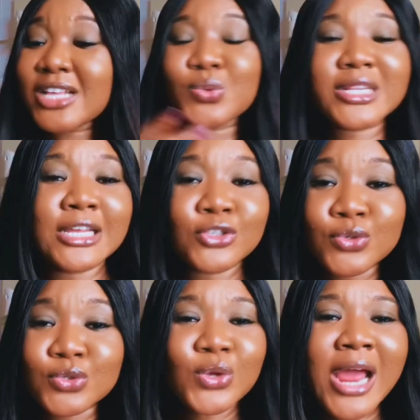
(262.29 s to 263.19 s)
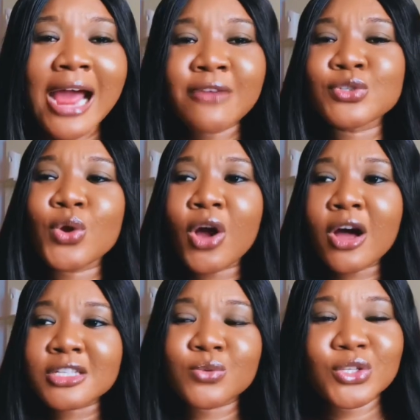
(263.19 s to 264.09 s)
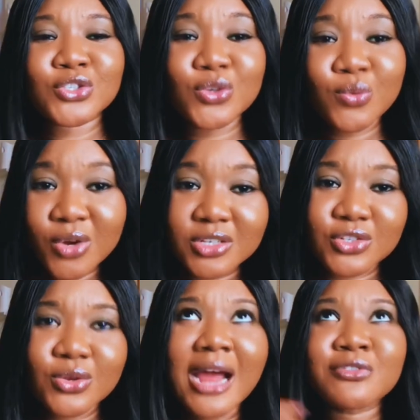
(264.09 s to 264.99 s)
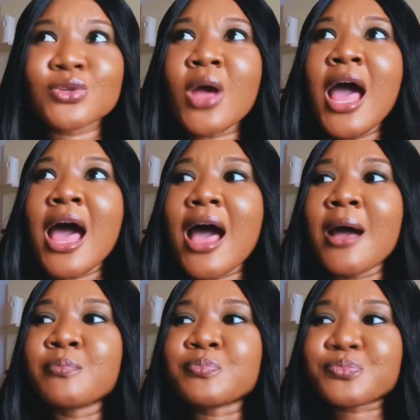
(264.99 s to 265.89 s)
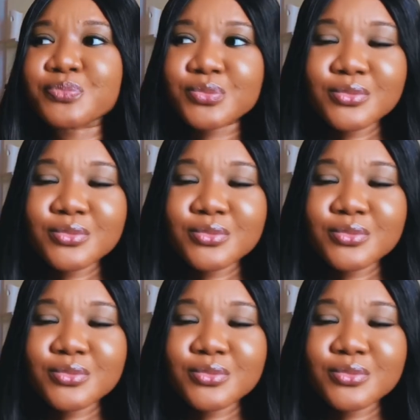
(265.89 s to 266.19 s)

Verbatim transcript: That's what they do. So you have to cut what you watch. You have to um,